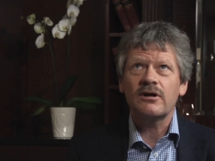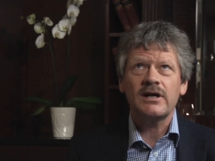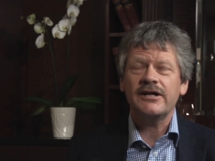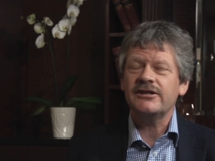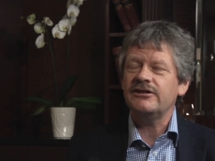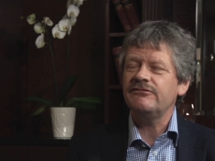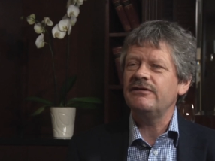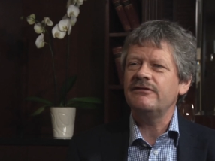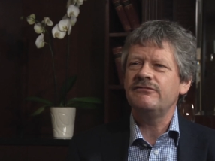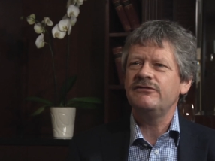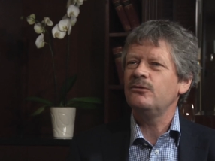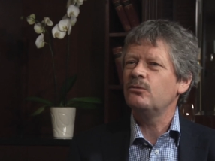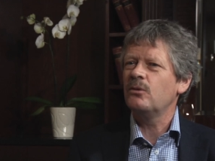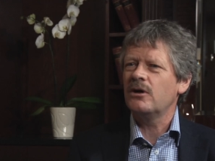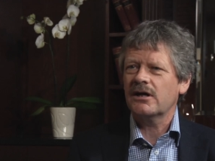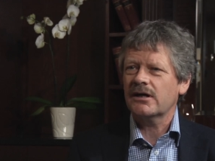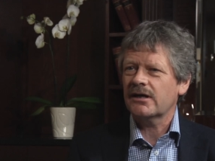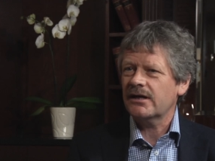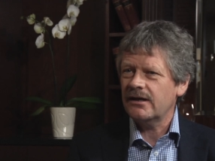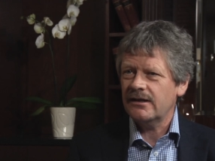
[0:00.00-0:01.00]
or
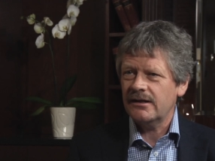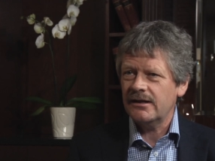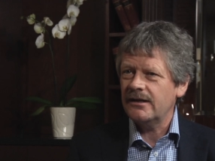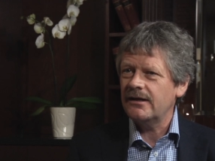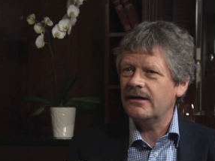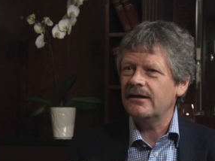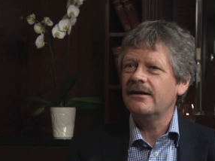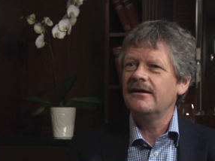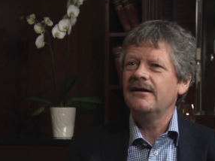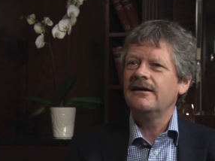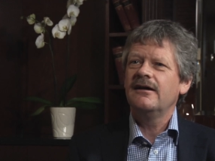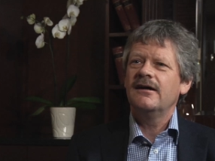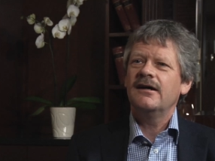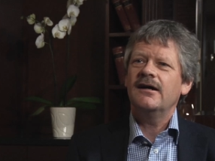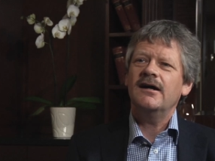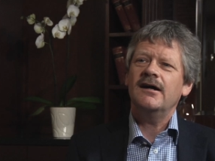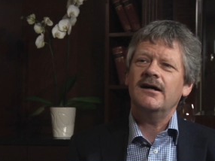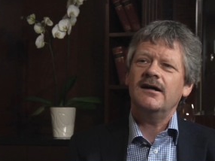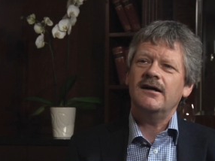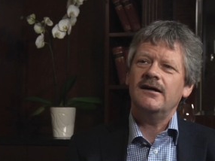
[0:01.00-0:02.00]
1951. 51, uh, yeah.
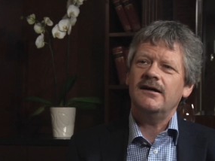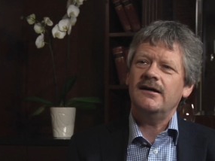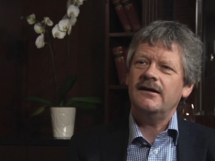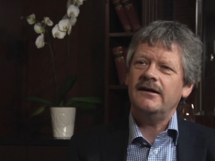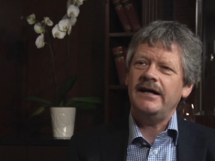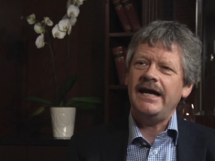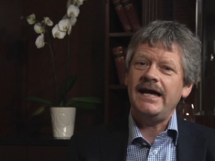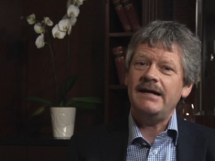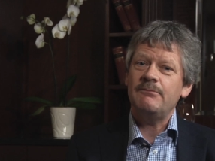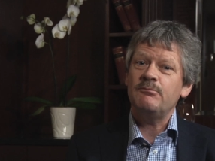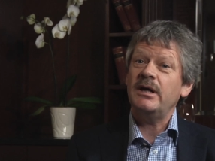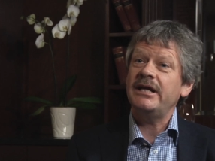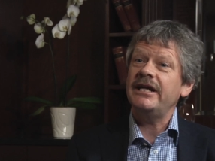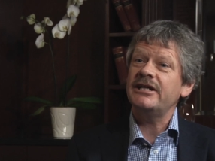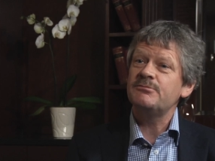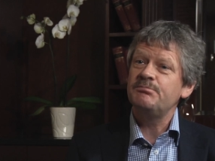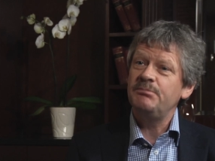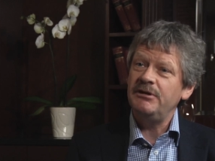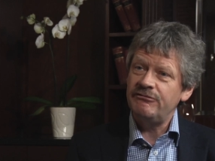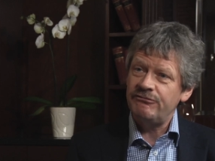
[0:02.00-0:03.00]
Uh, and, but
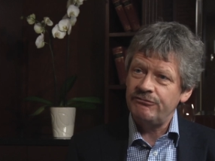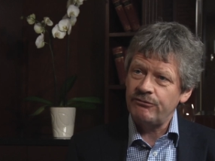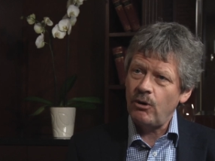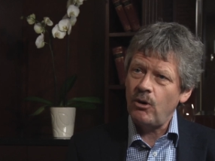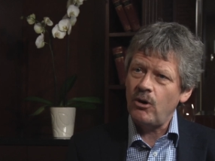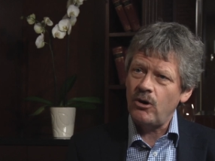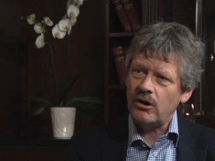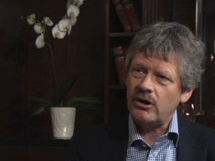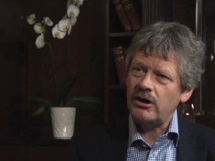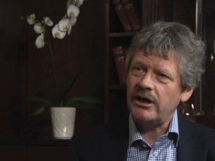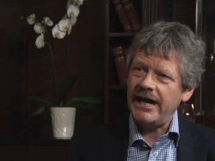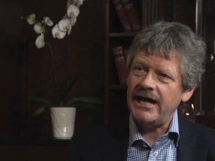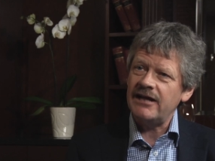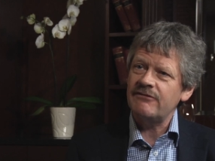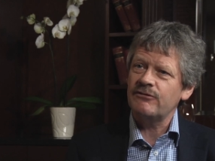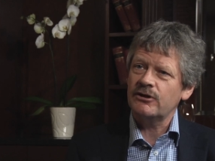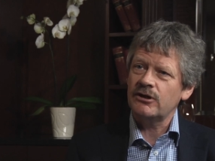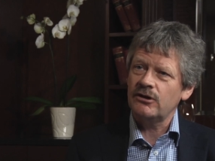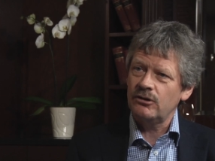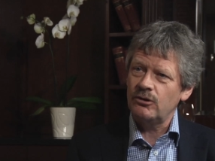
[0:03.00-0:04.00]
it's before
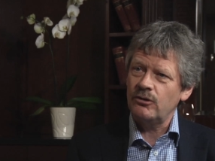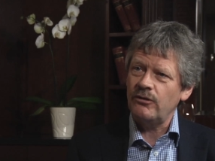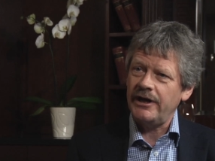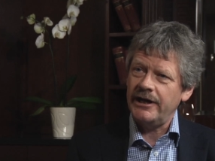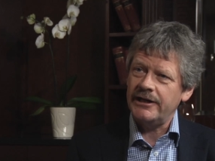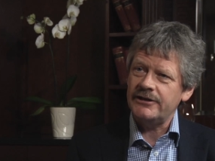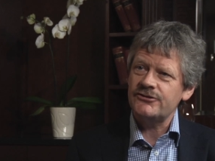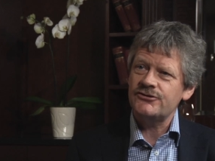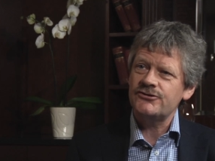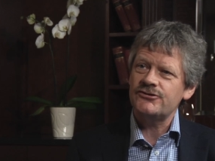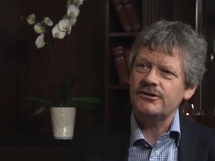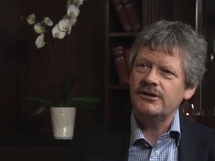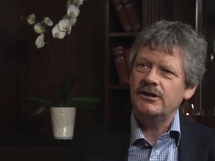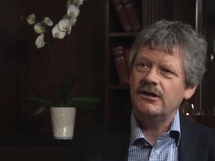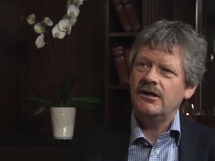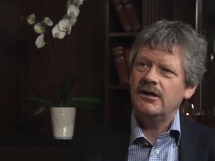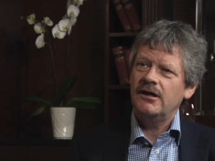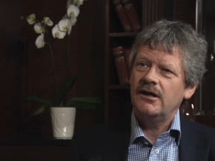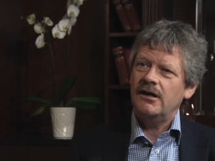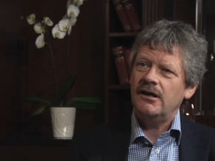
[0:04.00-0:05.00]
Edward Lorenz.
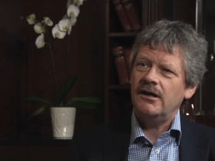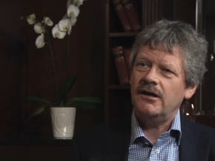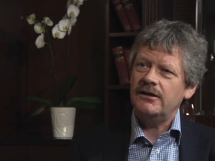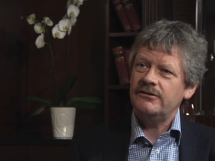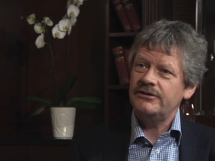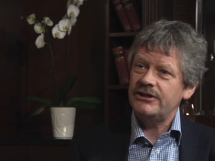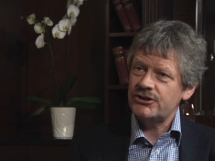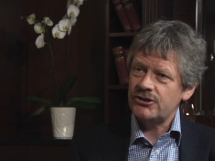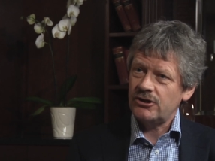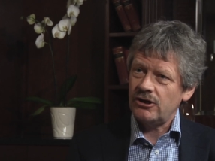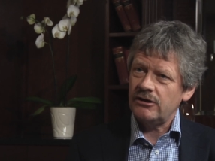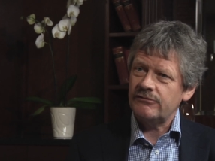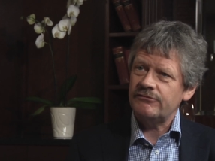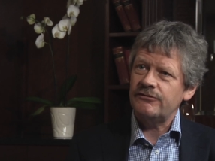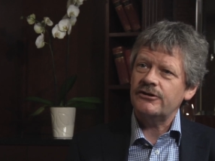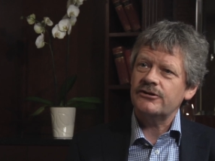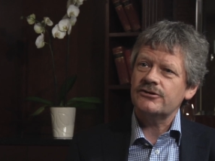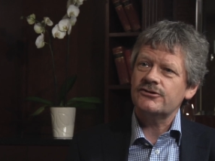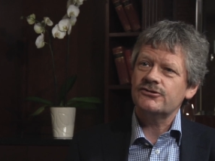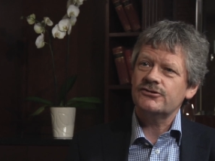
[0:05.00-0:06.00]

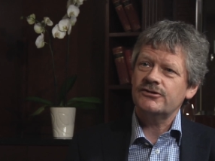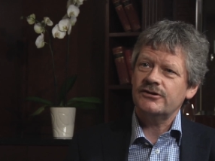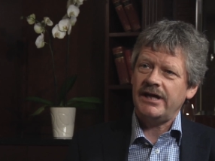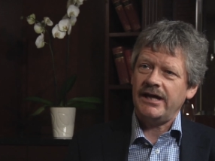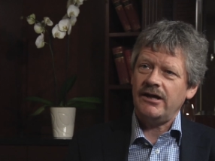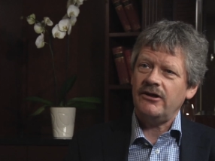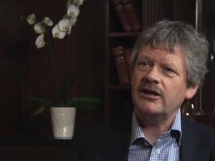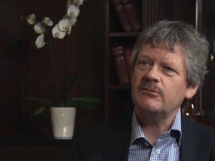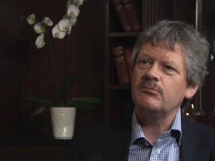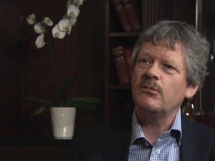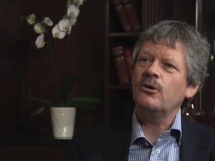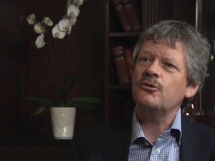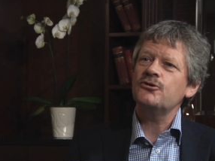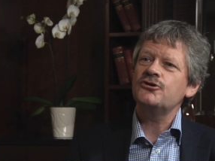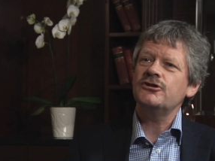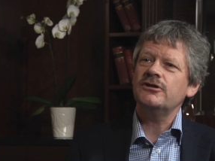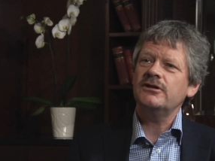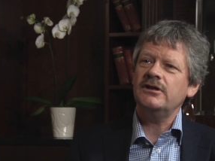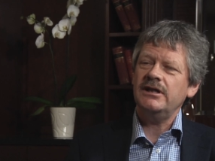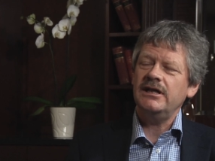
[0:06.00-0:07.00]
discovered chaotic
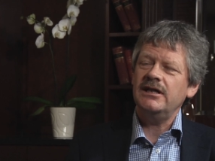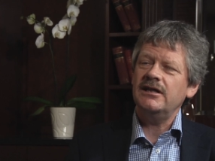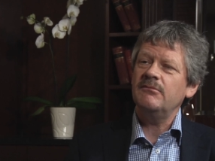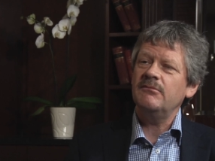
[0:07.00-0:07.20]
motion